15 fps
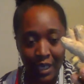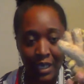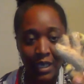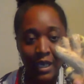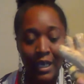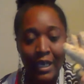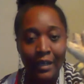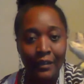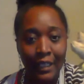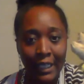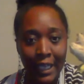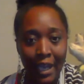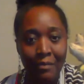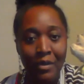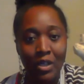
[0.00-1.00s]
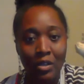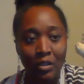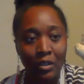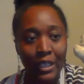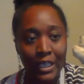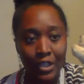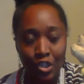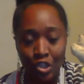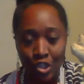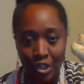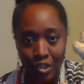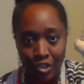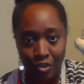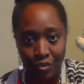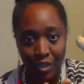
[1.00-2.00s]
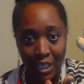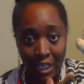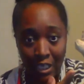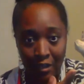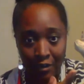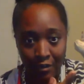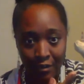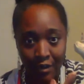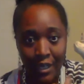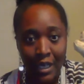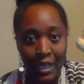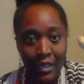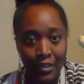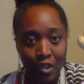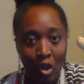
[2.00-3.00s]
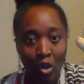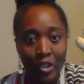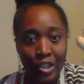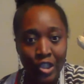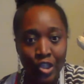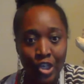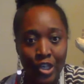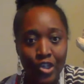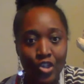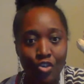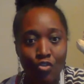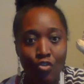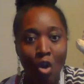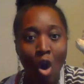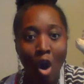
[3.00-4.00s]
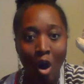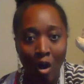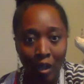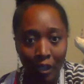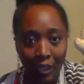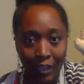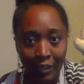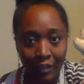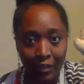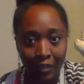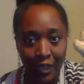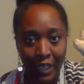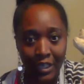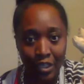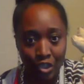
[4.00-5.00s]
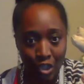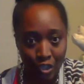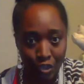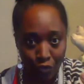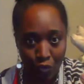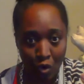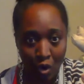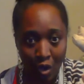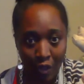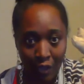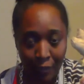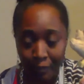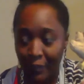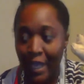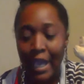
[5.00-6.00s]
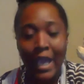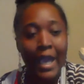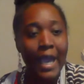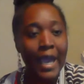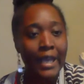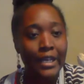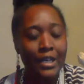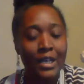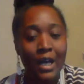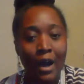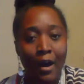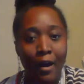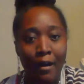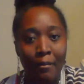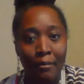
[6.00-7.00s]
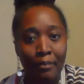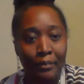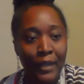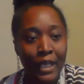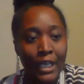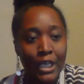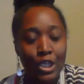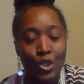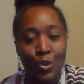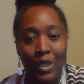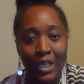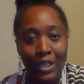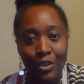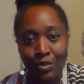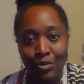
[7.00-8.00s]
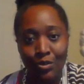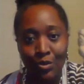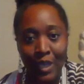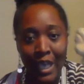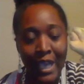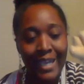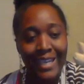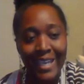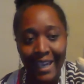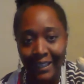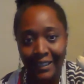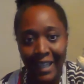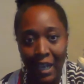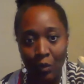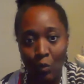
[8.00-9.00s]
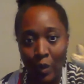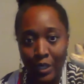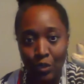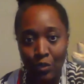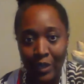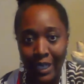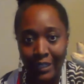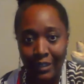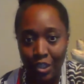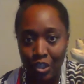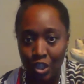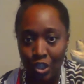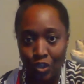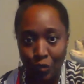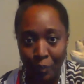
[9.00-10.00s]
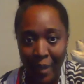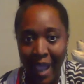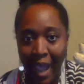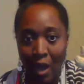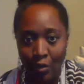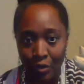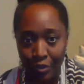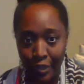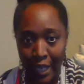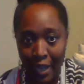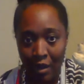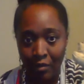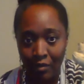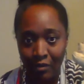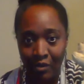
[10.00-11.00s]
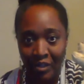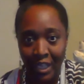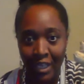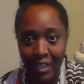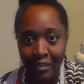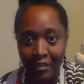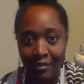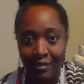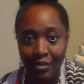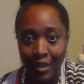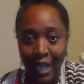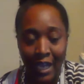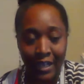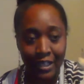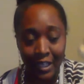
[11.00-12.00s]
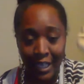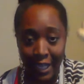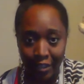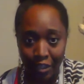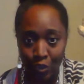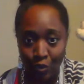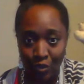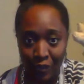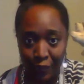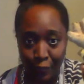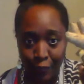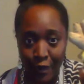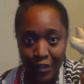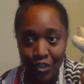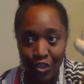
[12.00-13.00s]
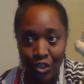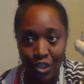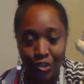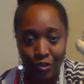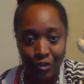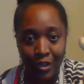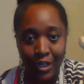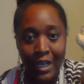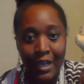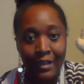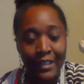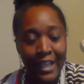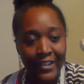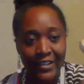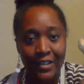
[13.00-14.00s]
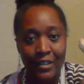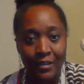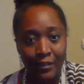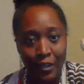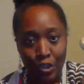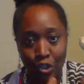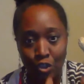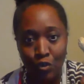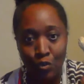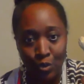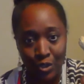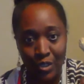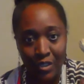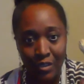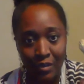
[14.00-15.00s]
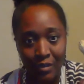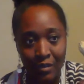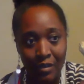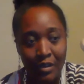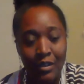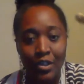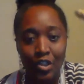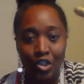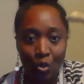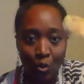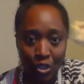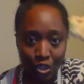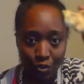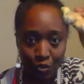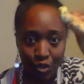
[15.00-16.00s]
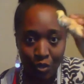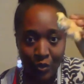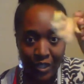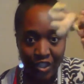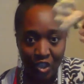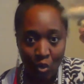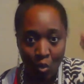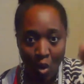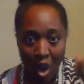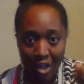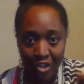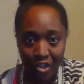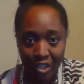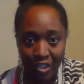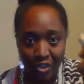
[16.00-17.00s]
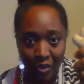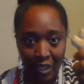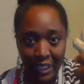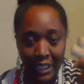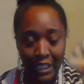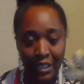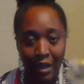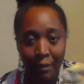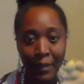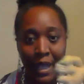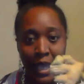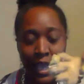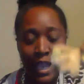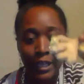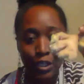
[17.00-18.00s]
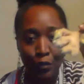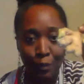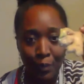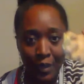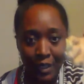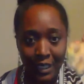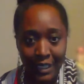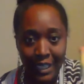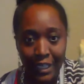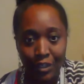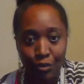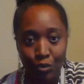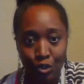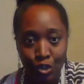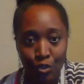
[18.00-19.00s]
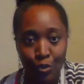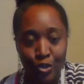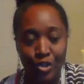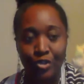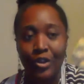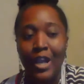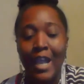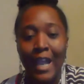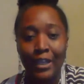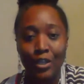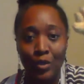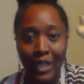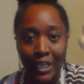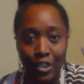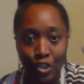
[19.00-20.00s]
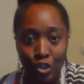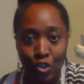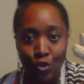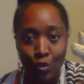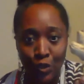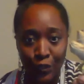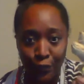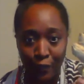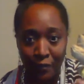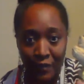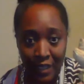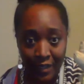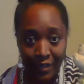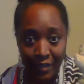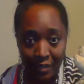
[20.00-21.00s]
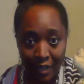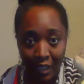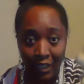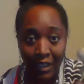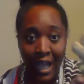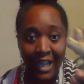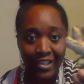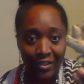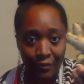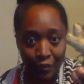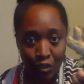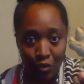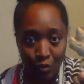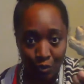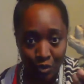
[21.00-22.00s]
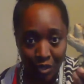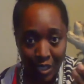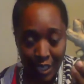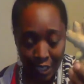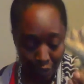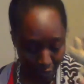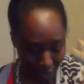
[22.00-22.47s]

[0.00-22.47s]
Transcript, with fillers: Okay. The chemical in ginger here is called gingerol. Okay. Gingerol. And um, you, you, can't get that when you get the ginger powder now. Okay. You got, you got to use the fresh ginger. That's the, the juice. So what you do is you wash this, you clean it up, and you put it in your juicer, and you get juice from this, a lots of juice.